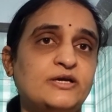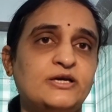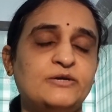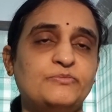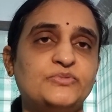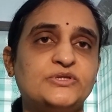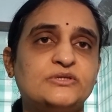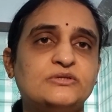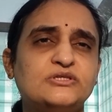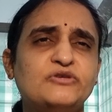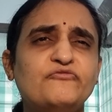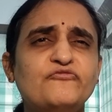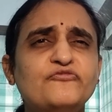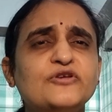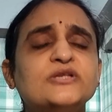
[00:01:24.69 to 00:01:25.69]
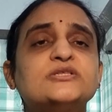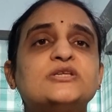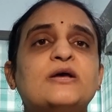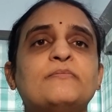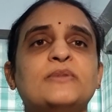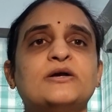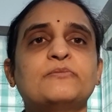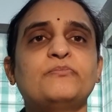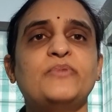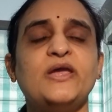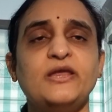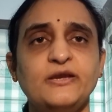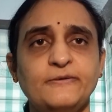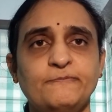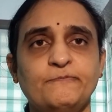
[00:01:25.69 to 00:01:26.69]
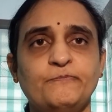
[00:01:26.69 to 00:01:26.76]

ribs. Severe stomach pain.